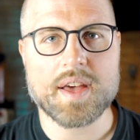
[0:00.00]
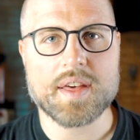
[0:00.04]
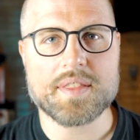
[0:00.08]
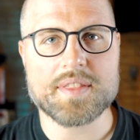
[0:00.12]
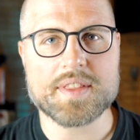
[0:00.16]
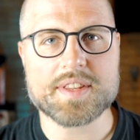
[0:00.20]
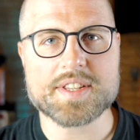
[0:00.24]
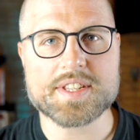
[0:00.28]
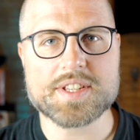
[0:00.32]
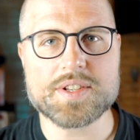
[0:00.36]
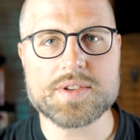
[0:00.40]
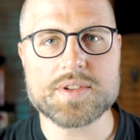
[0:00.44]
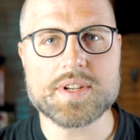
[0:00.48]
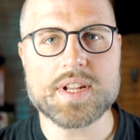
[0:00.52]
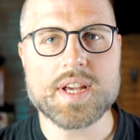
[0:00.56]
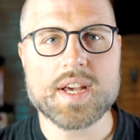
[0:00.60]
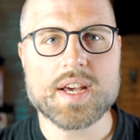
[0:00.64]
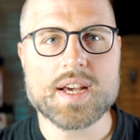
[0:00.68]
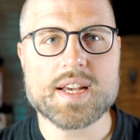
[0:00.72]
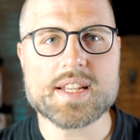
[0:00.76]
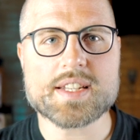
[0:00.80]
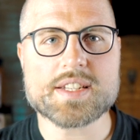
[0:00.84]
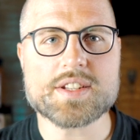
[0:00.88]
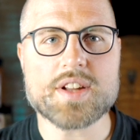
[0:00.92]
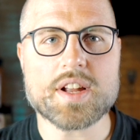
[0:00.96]
The suit
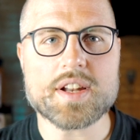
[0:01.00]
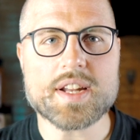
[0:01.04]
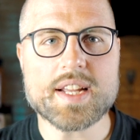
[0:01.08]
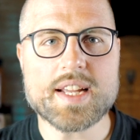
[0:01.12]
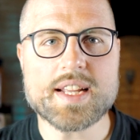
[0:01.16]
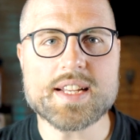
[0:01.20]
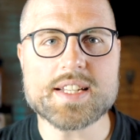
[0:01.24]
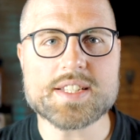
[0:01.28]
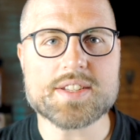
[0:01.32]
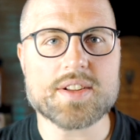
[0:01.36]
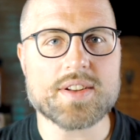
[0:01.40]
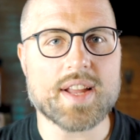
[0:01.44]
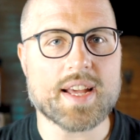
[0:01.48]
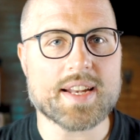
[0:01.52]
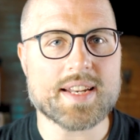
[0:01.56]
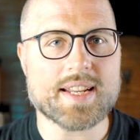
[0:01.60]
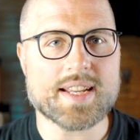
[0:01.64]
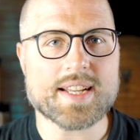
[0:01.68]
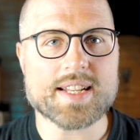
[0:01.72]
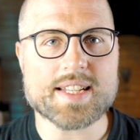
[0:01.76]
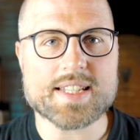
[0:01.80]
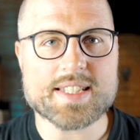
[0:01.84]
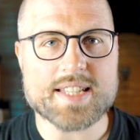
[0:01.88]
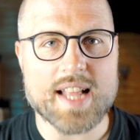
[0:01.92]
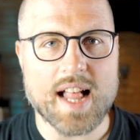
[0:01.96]
is not insulating
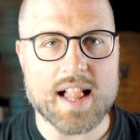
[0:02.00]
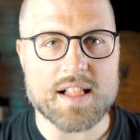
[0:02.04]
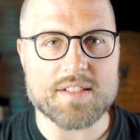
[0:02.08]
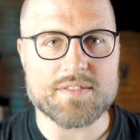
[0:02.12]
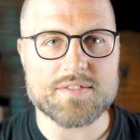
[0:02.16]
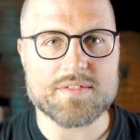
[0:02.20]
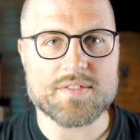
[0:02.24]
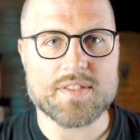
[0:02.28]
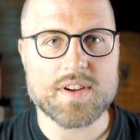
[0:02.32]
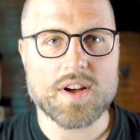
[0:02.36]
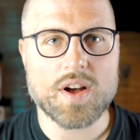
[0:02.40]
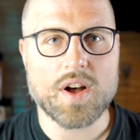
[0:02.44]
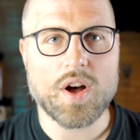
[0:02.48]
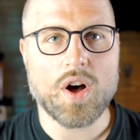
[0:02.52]
itself.